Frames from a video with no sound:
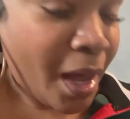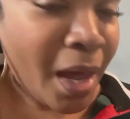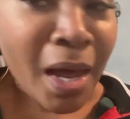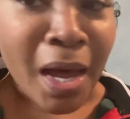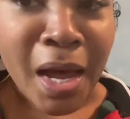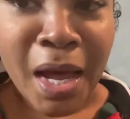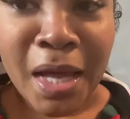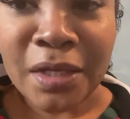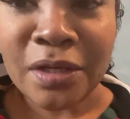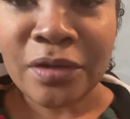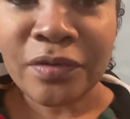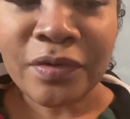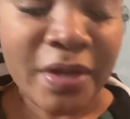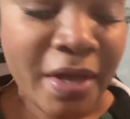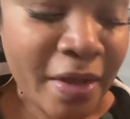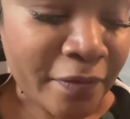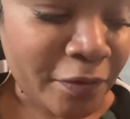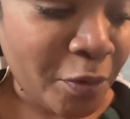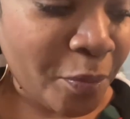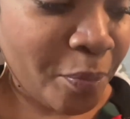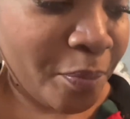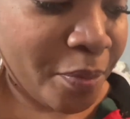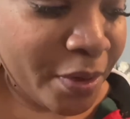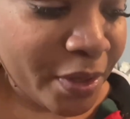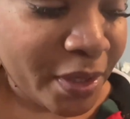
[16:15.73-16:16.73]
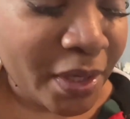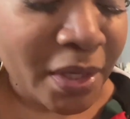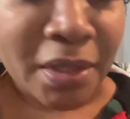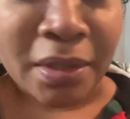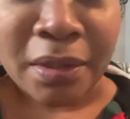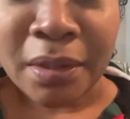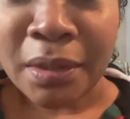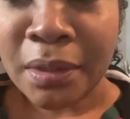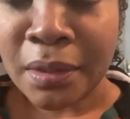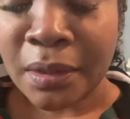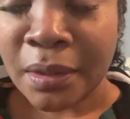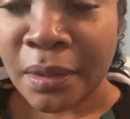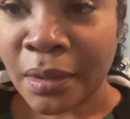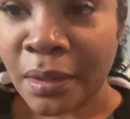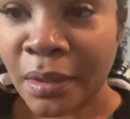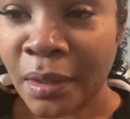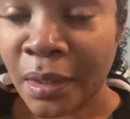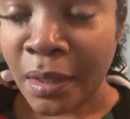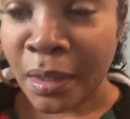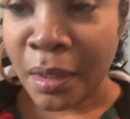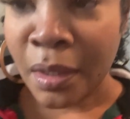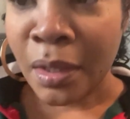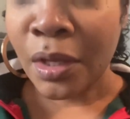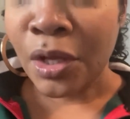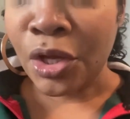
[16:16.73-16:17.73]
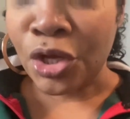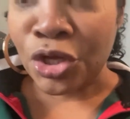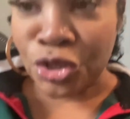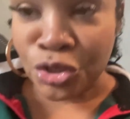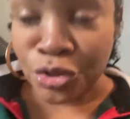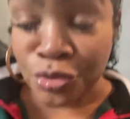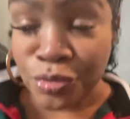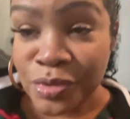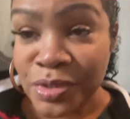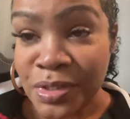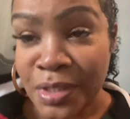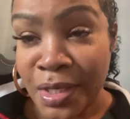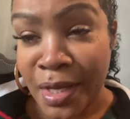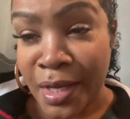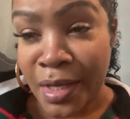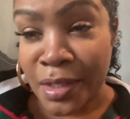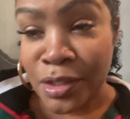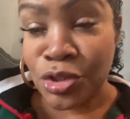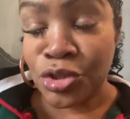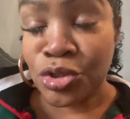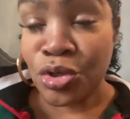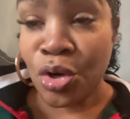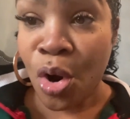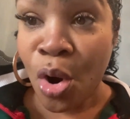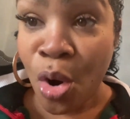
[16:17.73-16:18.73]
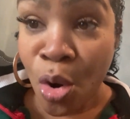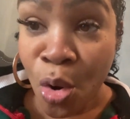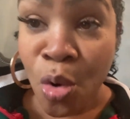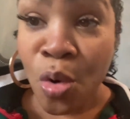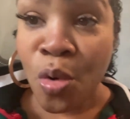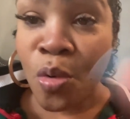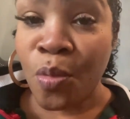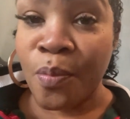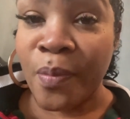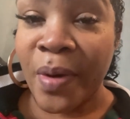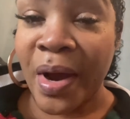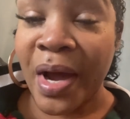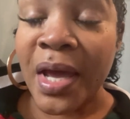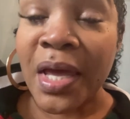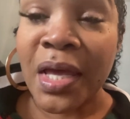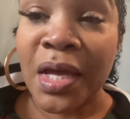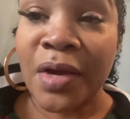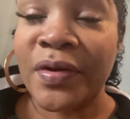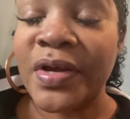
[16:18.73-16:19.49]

I literally have to put it, use that to hold my ear.